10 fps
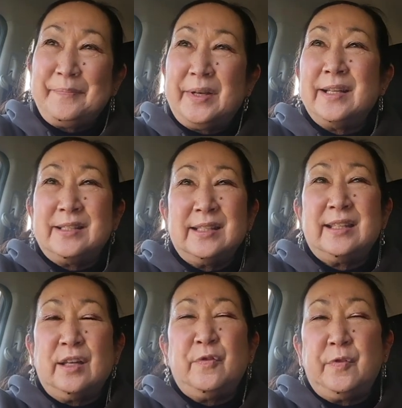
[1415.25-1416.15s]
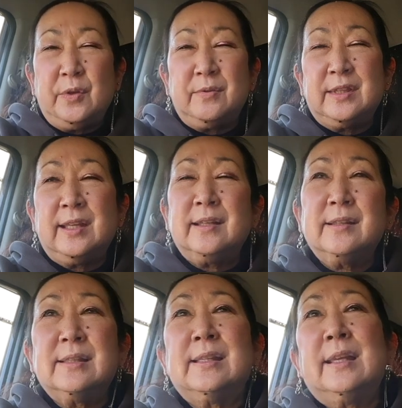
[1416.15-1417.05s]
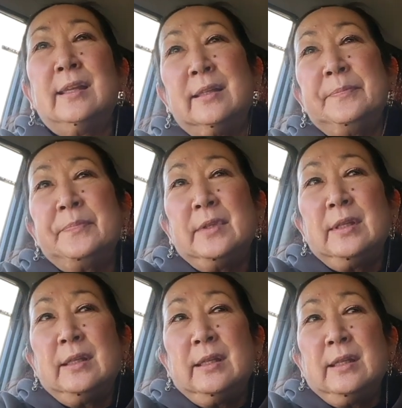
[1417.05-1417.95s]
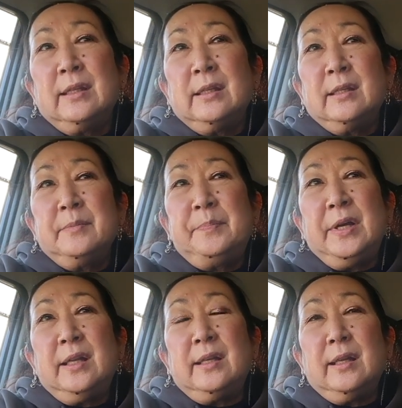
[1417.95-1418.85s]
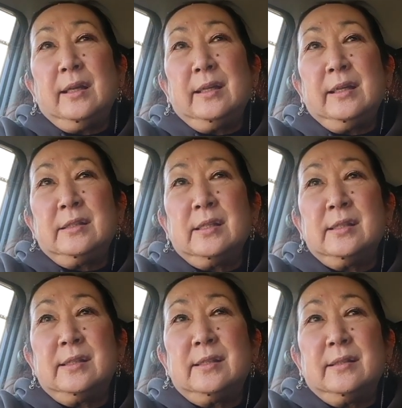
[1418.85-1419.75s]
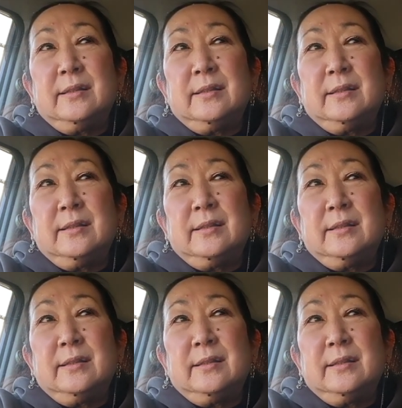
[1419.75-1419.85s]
But I did get a few things. But it just,